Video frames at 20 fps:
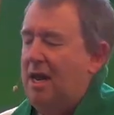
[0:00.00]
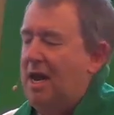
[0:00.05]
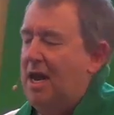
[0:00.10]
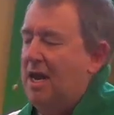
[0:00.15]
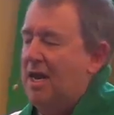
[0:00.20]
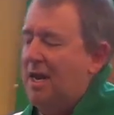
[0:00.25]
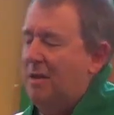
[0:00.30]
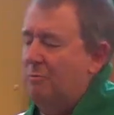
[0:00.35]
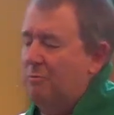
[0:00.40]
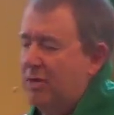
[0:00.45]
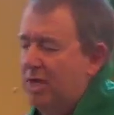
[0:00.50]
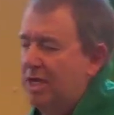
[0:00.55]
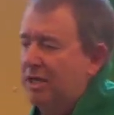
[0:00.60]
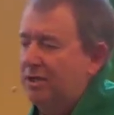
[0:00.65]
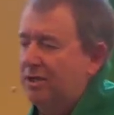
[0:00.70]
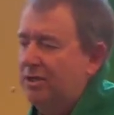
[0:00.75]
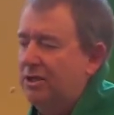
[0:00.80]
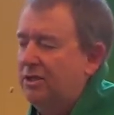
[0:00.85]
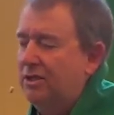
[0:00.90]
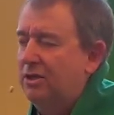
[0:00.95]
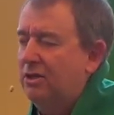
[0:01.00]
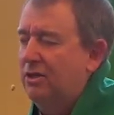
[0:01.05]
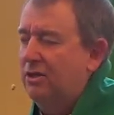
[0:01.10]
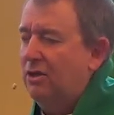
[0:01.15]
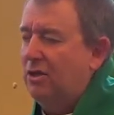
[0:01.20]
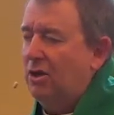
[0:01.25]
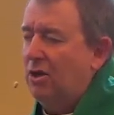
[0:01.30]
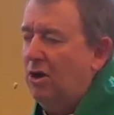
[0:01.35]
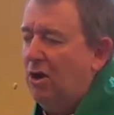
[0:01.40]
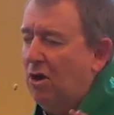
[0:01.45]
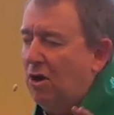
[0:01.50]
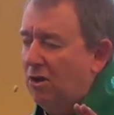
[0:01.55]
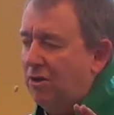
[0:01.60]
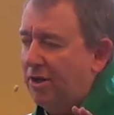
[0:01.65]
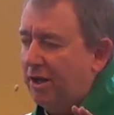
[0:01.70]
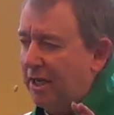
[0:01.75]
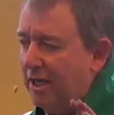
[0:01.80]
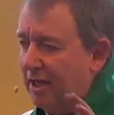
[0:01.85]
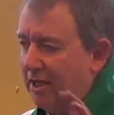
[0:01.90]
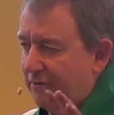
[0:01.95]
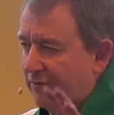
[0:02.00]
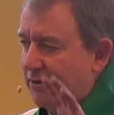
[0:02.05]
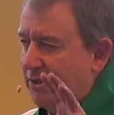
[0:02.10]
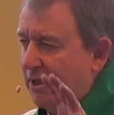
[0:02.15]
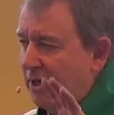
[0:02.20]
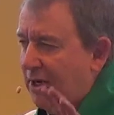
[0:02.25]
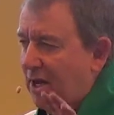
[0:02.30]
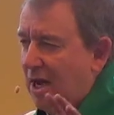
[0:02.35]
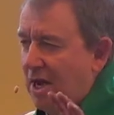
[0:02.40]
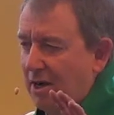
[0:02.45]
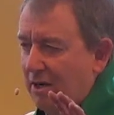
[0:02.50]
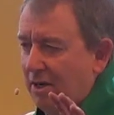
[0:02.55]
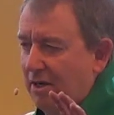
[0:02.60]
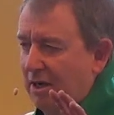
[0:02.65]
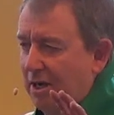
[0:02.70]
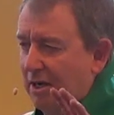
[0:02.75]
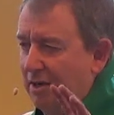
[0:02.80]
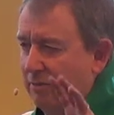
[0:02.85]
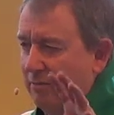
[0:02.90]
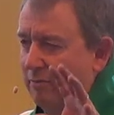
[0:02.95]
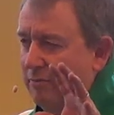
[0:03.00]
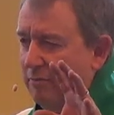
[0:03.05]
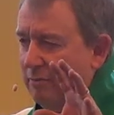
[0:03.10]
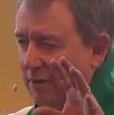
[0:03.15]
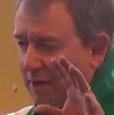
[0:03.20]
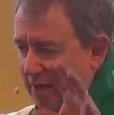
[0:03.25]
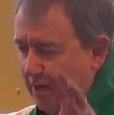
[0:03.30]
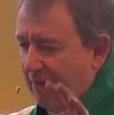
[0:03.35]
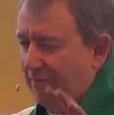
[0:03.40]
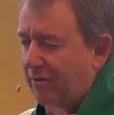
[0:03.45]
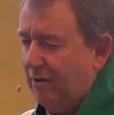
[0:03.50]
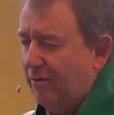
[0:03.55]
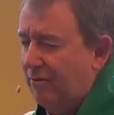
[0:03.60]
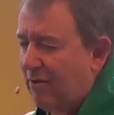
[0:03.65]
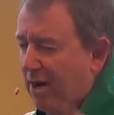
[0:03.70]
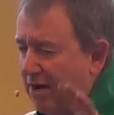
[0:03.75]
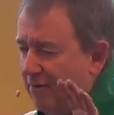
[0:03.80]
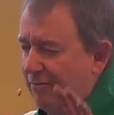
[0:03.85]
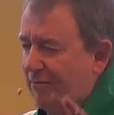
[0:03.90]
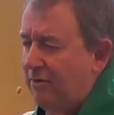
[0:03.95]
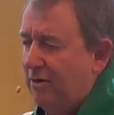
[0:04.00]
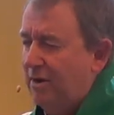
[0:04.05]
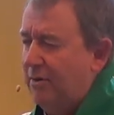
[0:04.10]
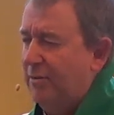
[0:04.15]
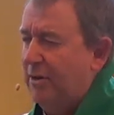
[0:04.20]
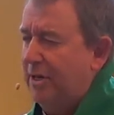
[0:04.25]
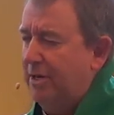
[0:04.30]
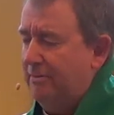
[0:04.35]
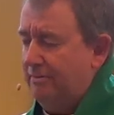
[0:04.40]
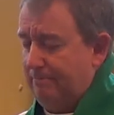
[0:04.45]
And I missed all the gifts that God had been giving right in front of me.